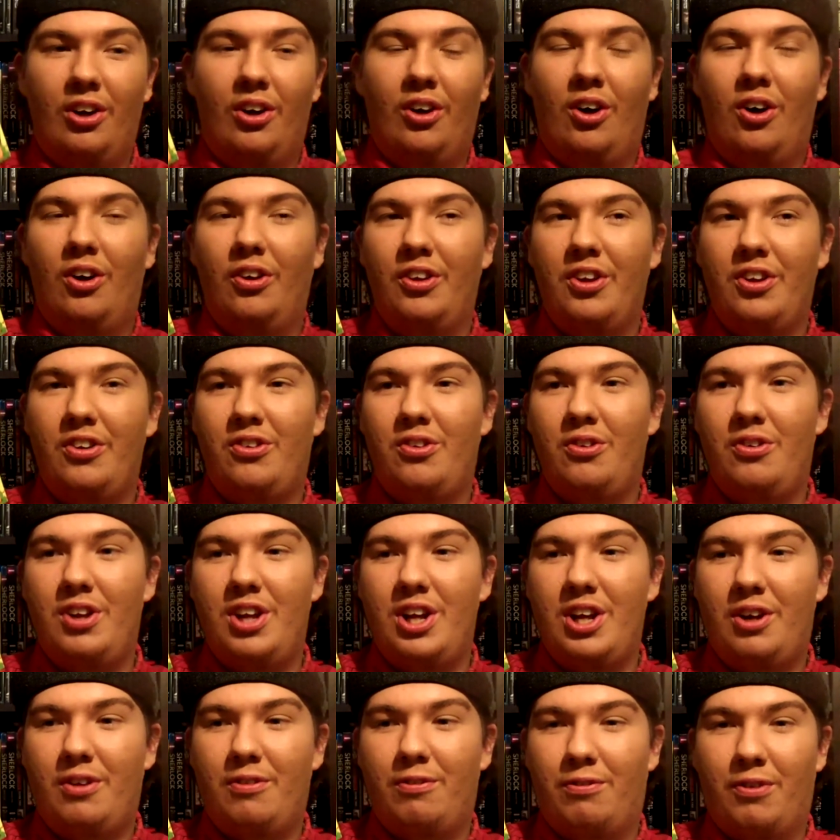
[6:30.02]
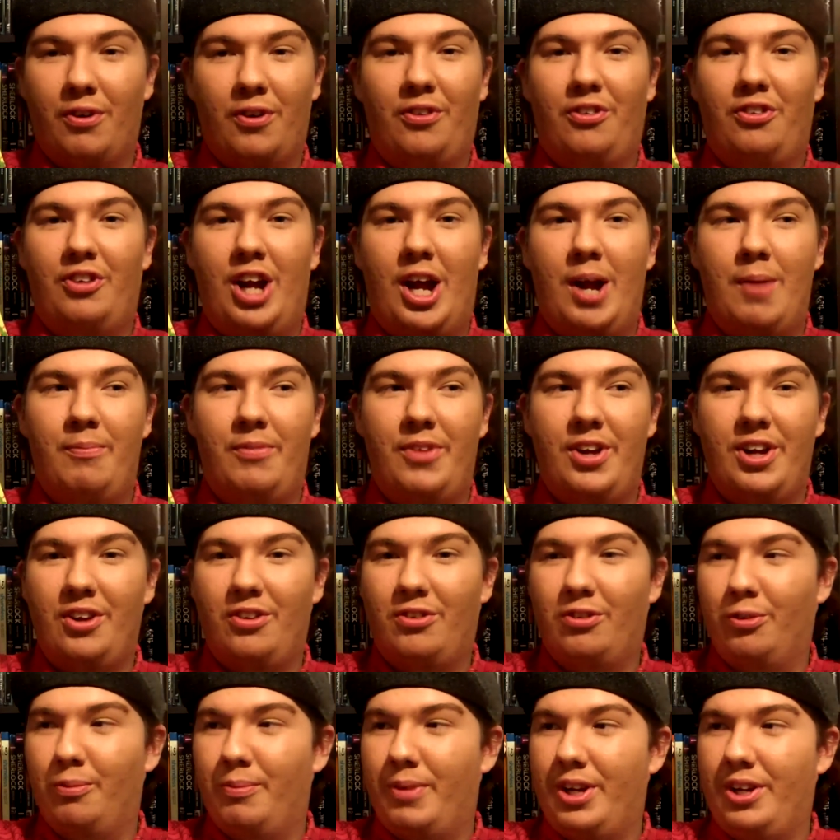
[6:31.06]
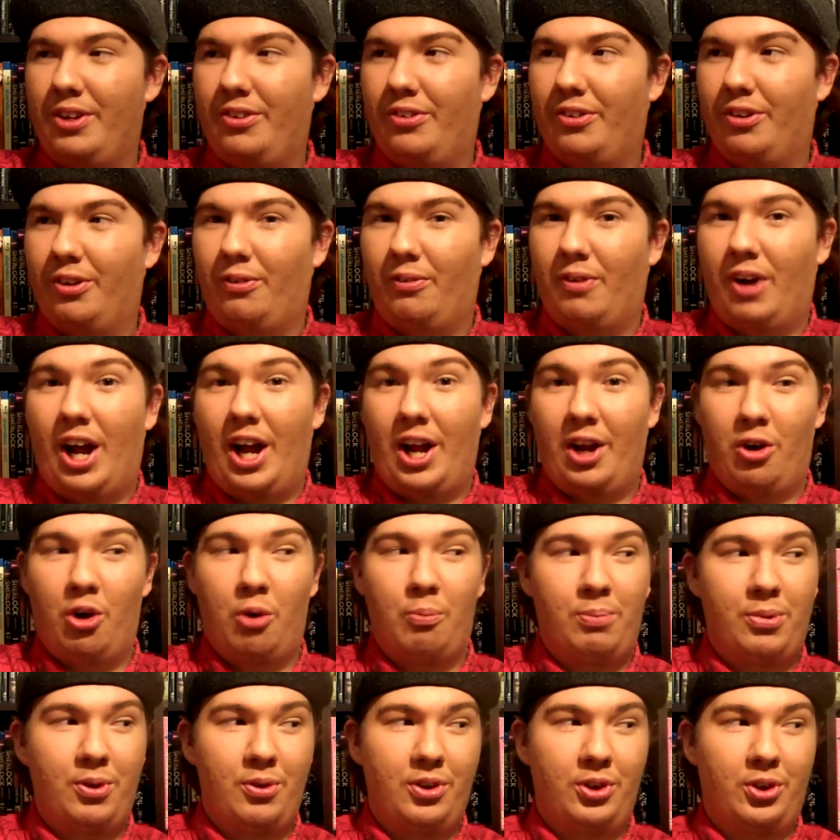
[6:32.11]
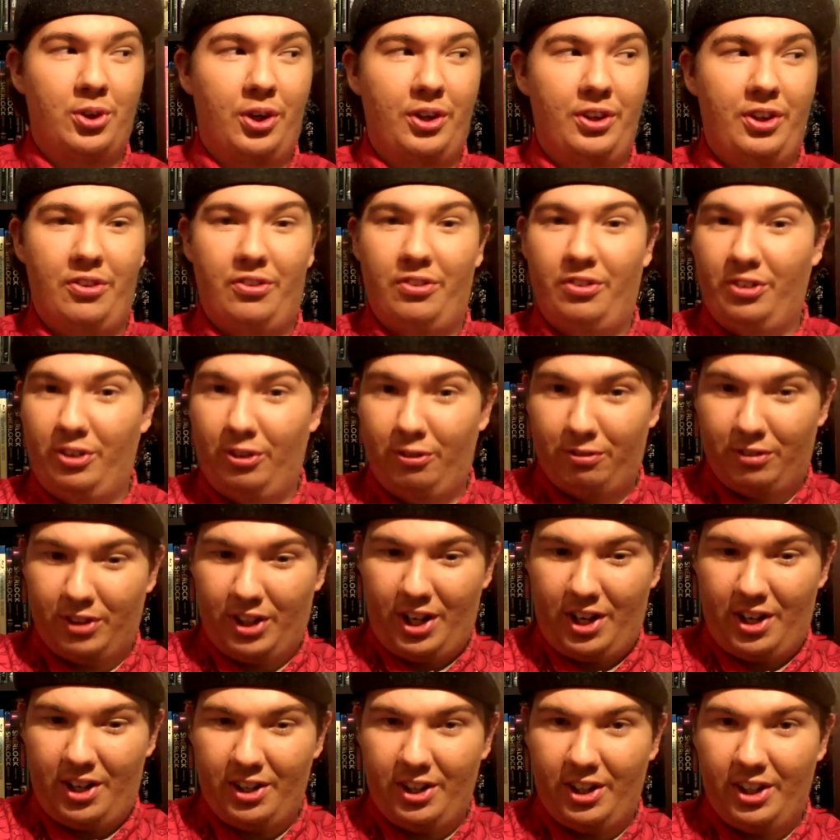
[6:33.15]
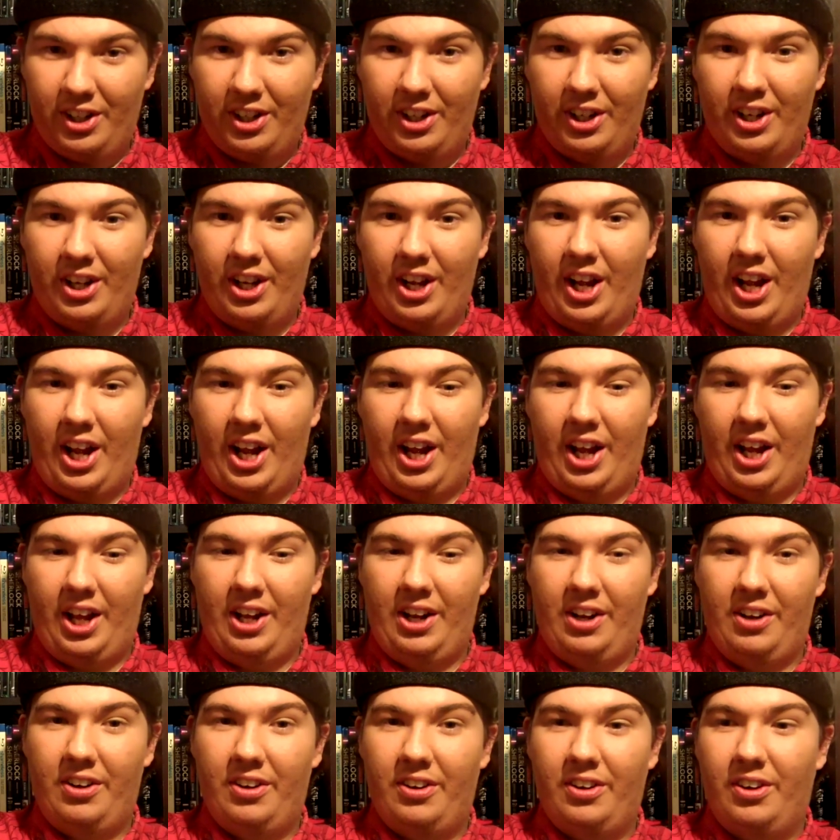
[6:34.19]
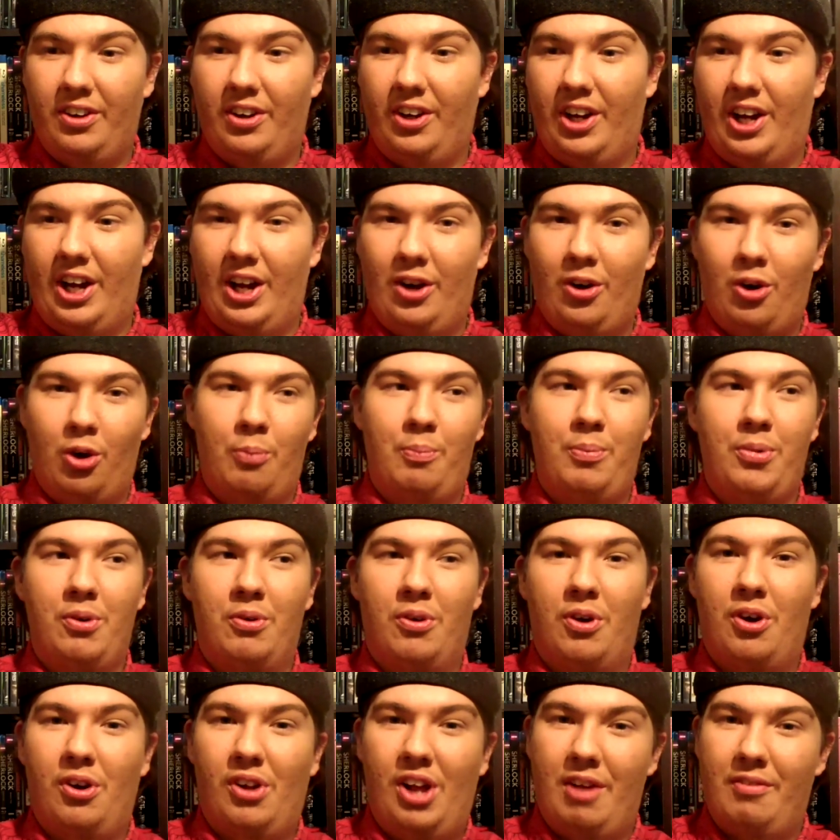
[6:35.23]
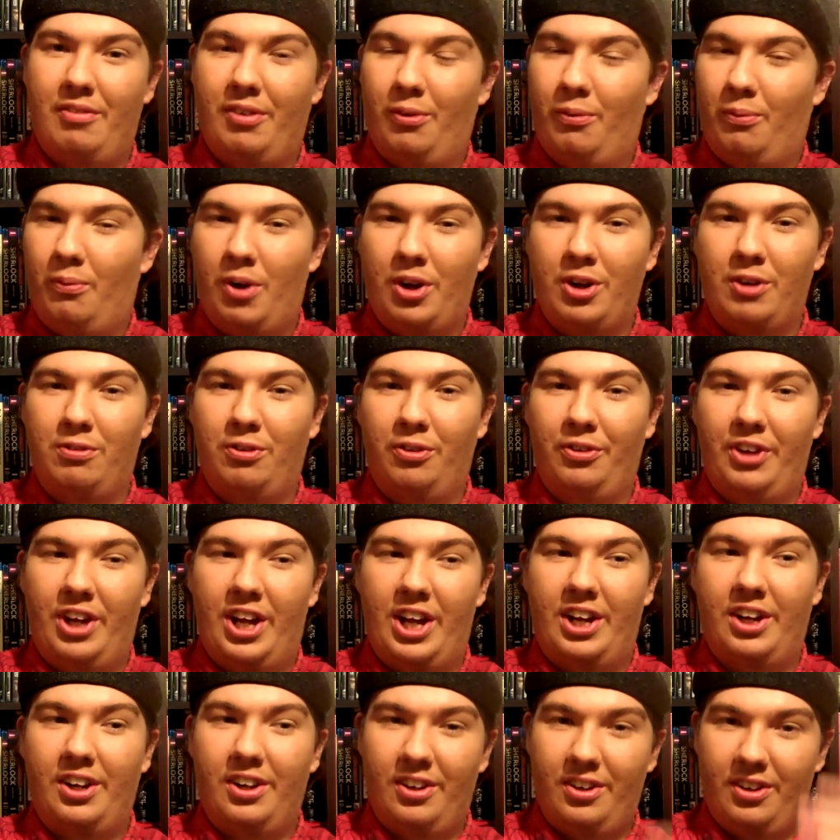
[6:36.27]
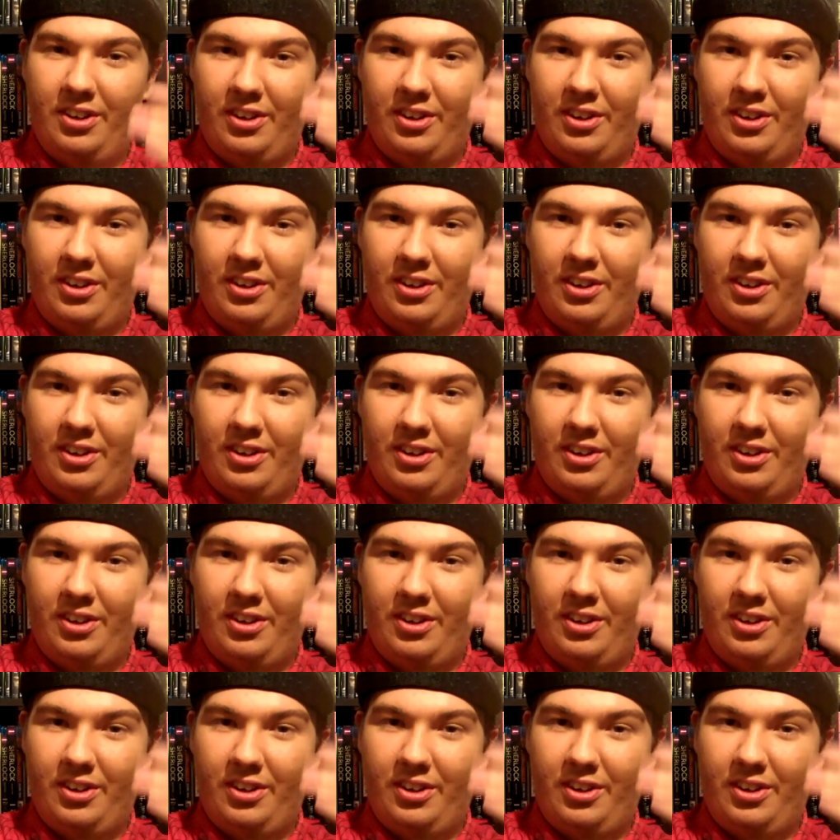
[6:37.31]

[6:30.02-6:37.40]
all these unique first-time things for me. So I hope you enjoyed this little vlog, and I hope you all have a wonderful day.